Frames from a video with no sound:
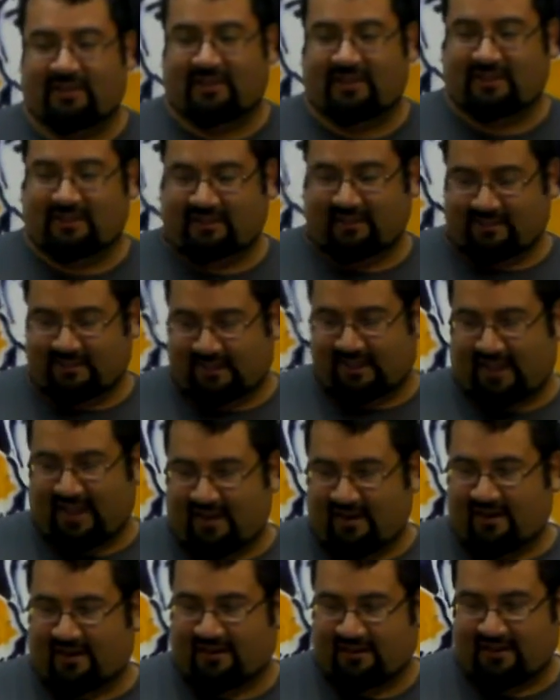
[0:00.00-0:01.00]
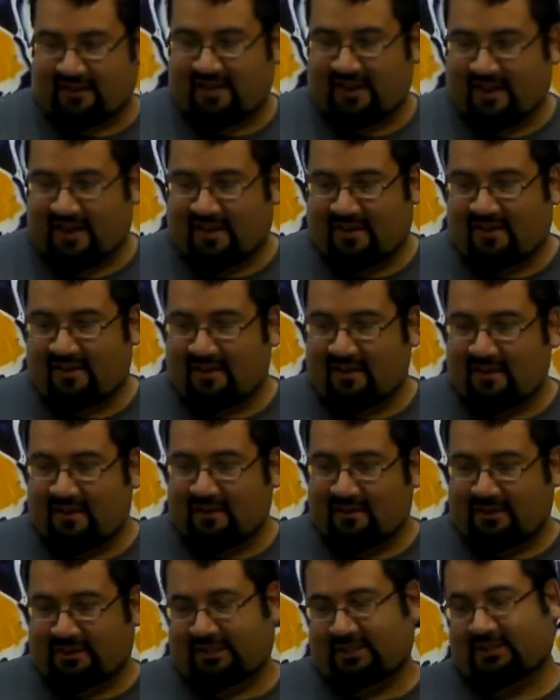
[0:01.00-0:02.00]
And this is the character now,
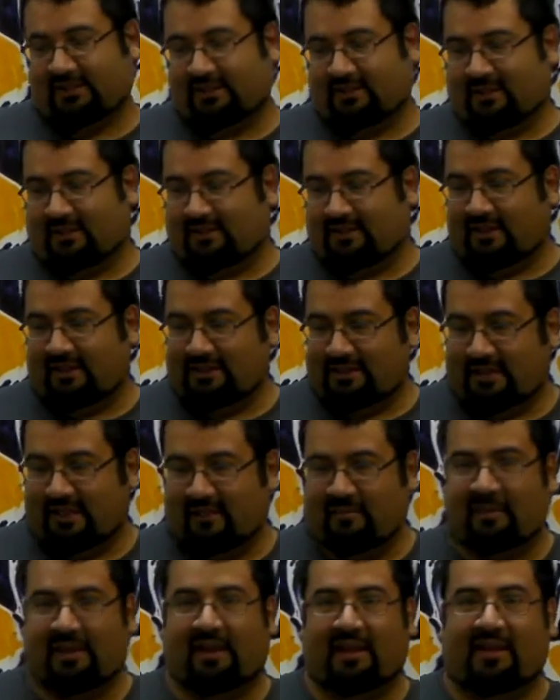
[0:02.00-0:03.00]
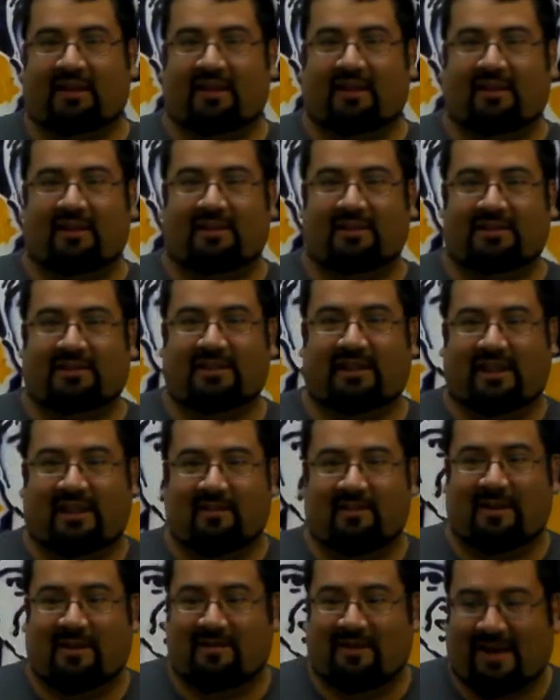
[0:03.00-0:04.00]
which is essentially me in a lucha
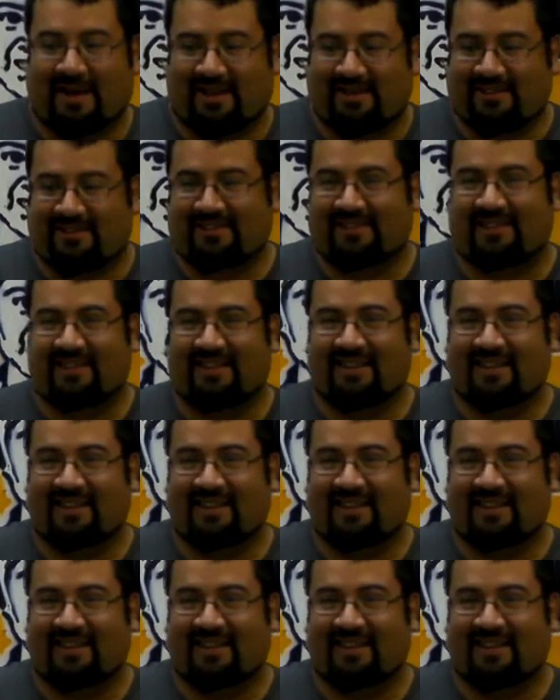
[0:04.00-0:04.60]
libre mask.